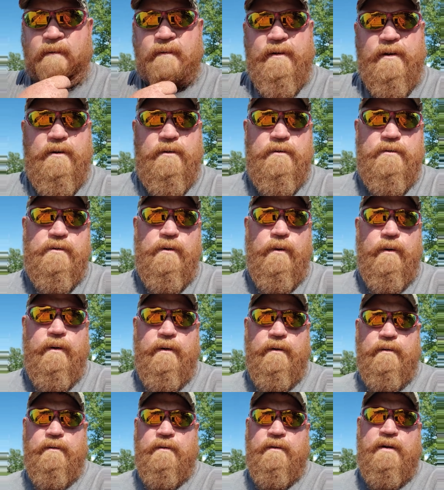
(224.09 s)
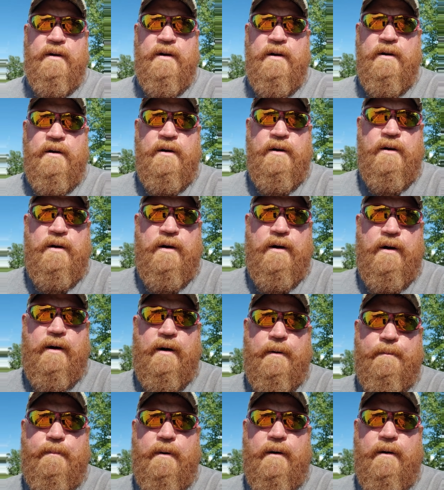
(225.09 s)
used oil
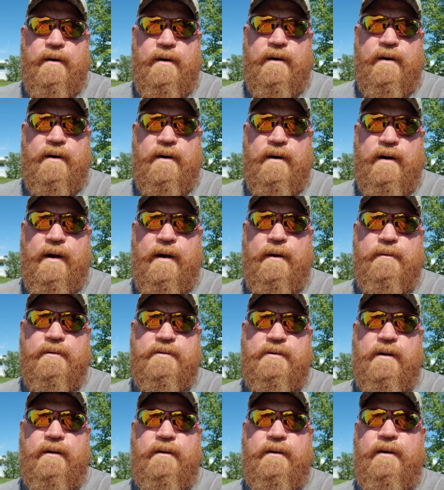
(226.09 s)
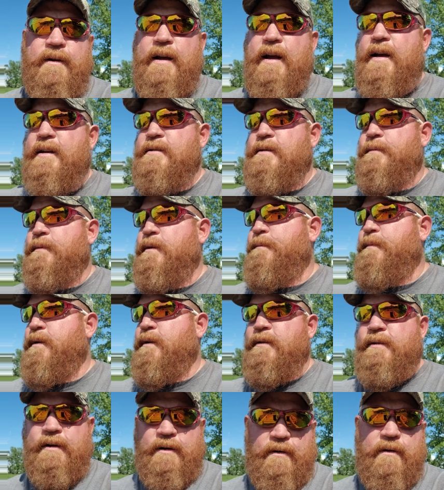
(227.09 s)
burner I was telling you guys I'm going to
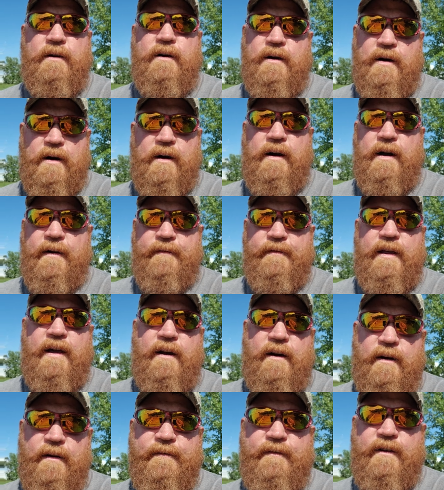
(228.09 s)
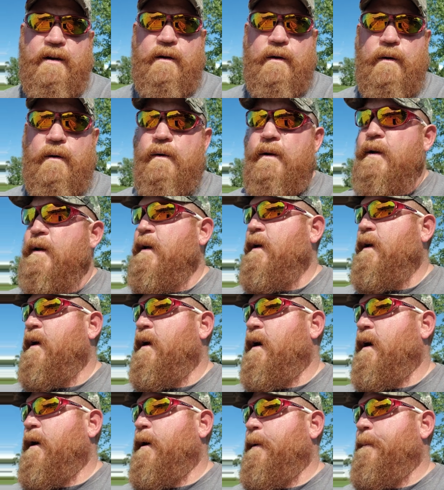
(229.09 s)
build, I'll have that on video.
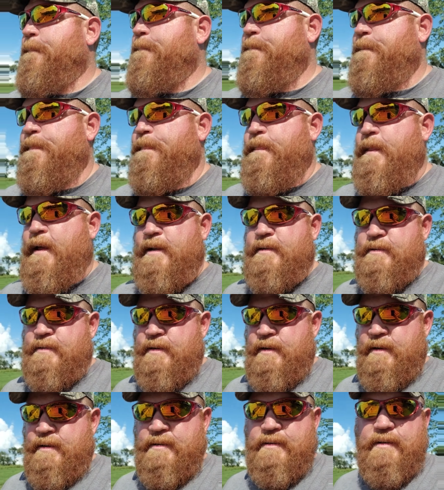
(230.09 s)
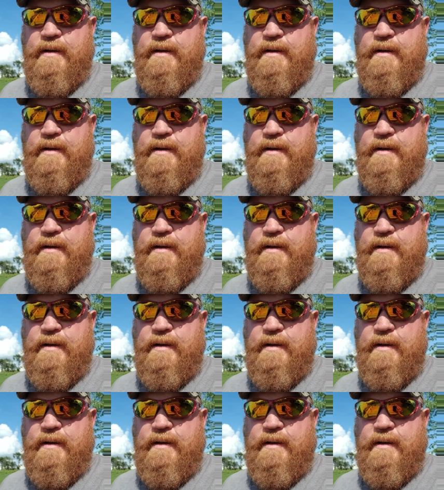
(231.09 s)
That's going to